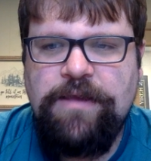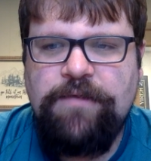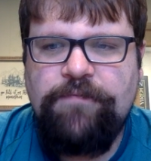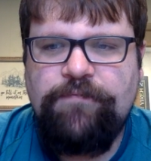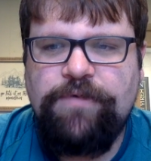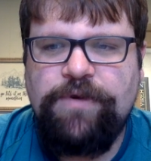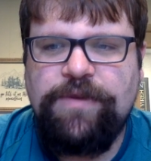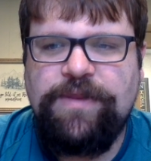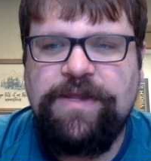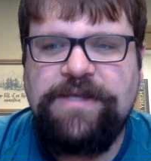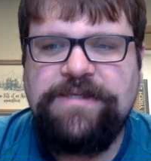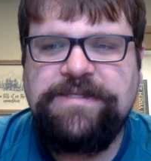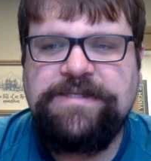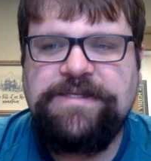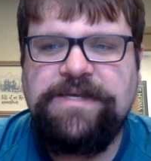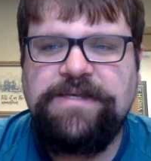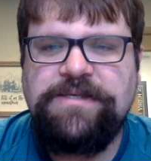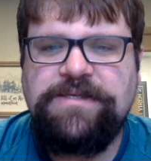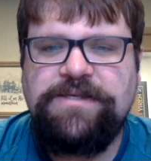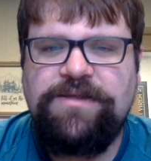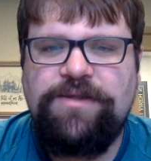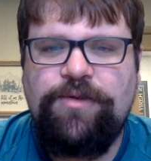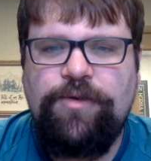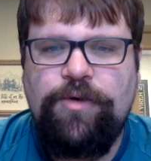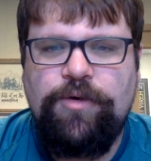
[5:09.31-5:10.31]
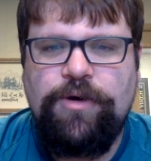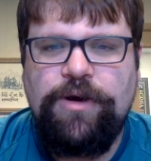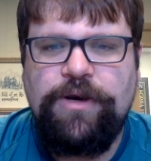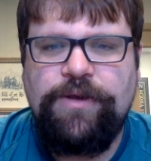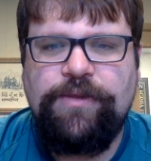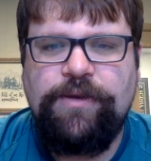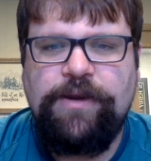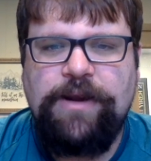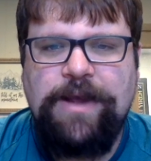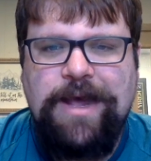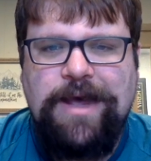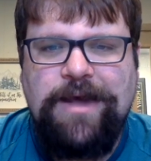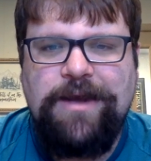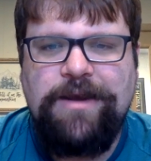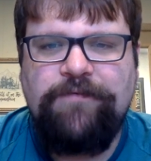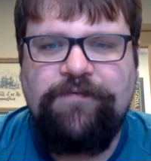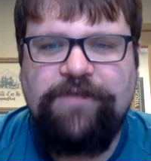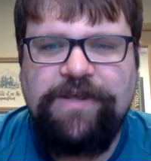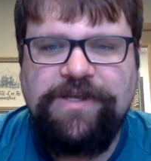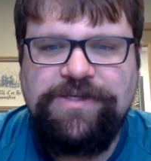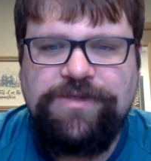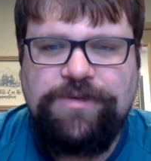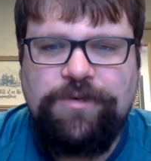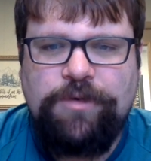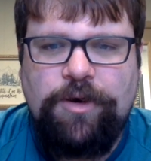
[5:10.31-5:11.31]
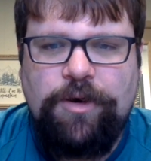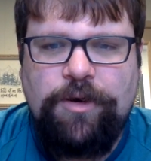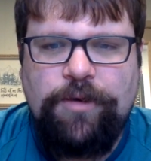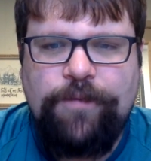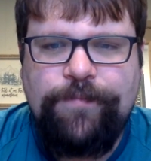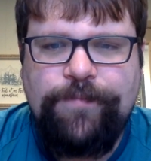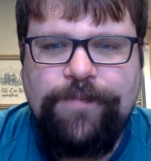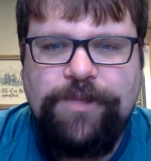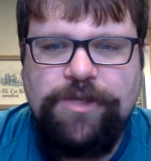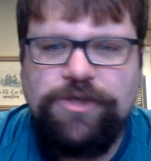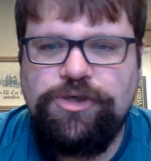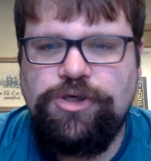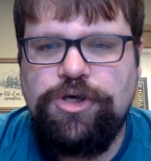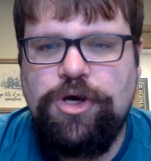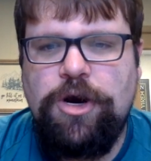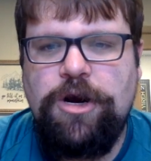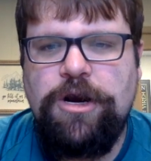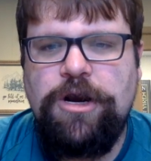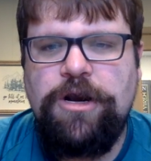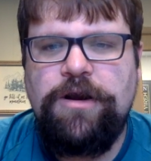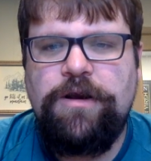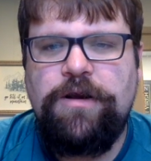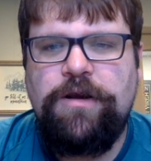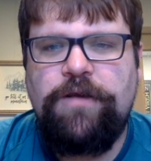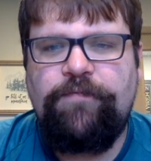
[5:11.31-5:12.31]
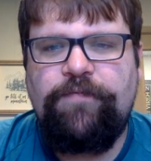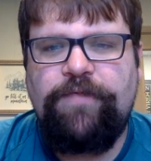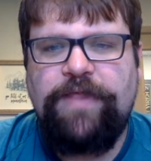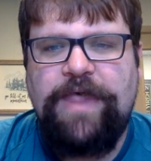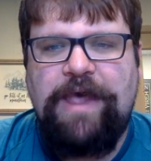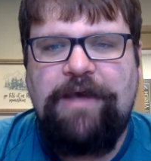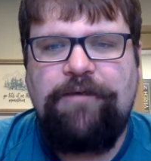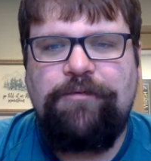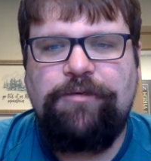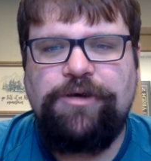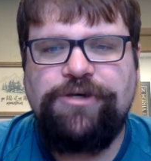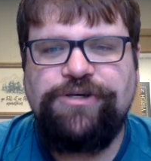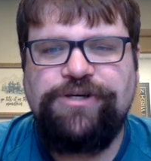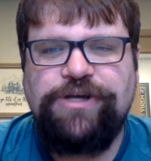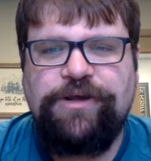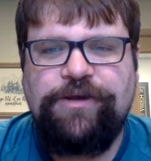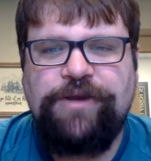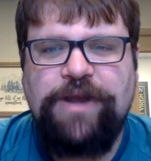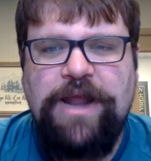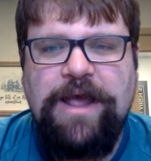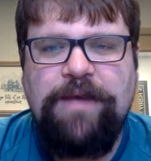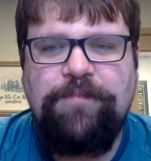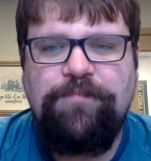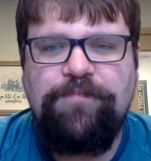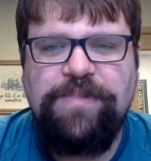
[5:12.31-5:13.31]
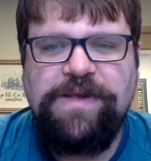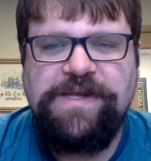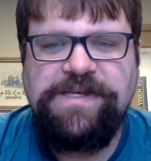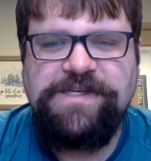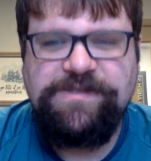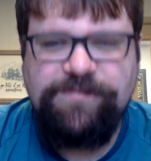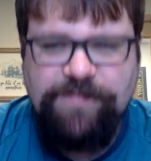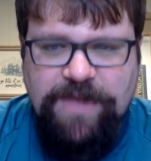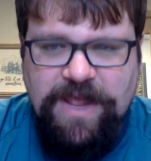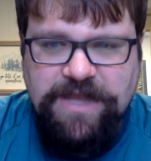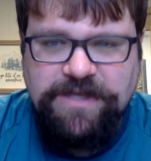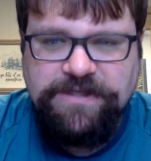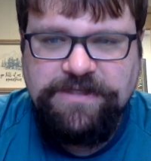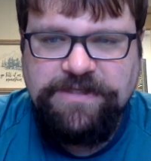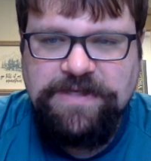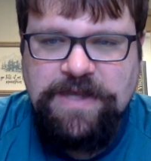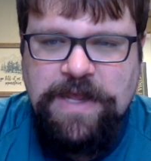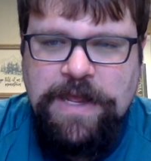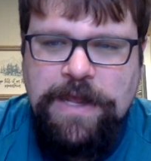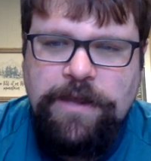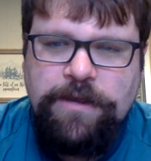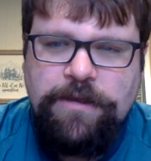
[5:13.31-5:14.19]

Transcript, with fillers: For thus says the Lord, the God of Israel The jar of flour shall not be spent,